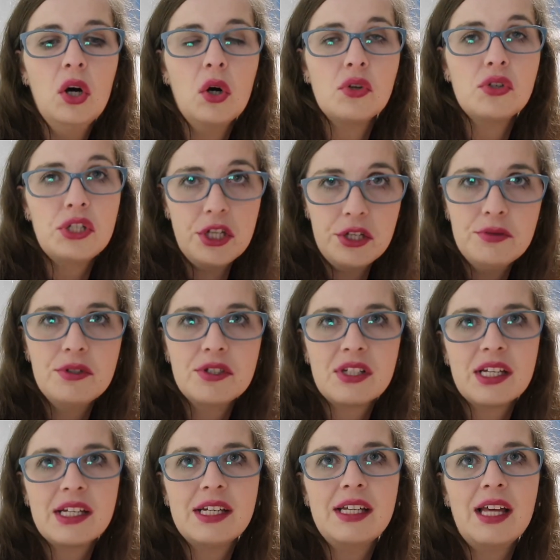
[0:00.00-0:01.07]
on
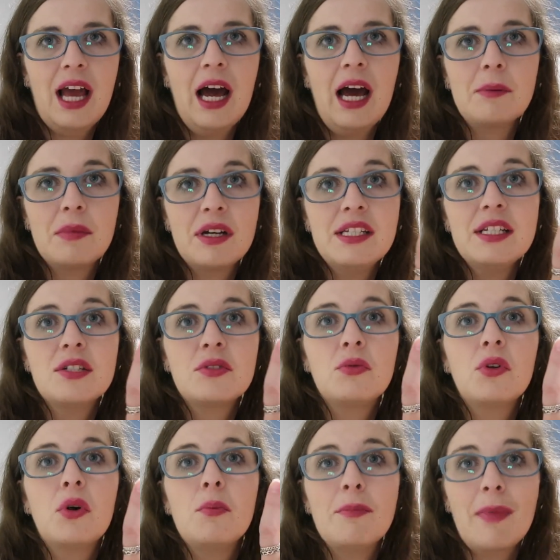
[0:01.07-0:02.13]
Tuesday, and my niece will
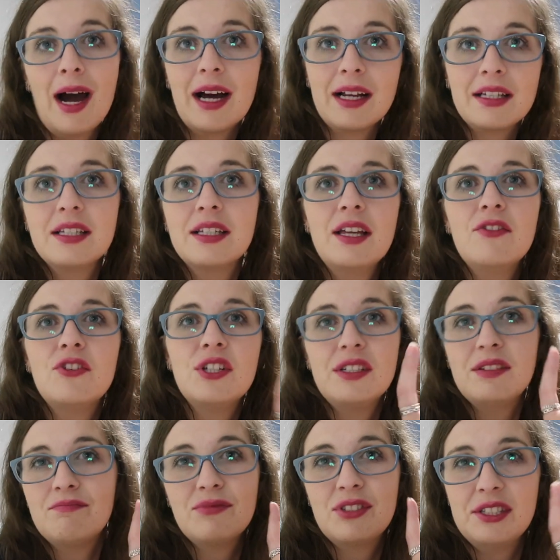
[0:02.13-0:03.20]
go mad if
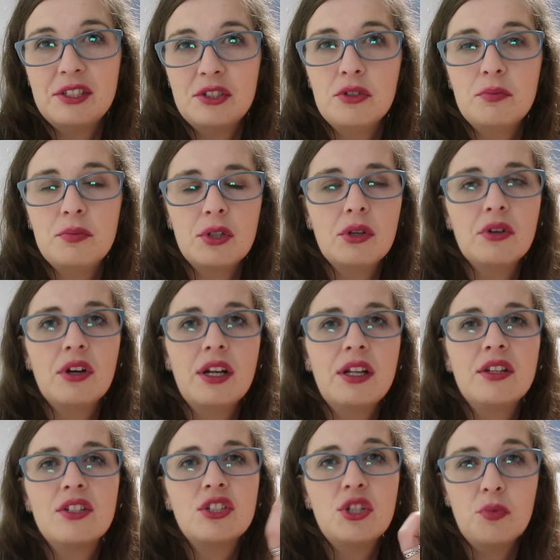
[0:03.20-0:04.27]
she sees hoop
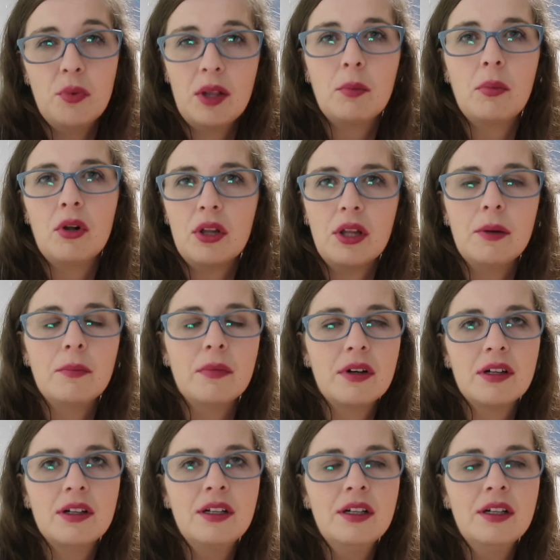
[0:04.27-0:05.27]
earrings, she will pull them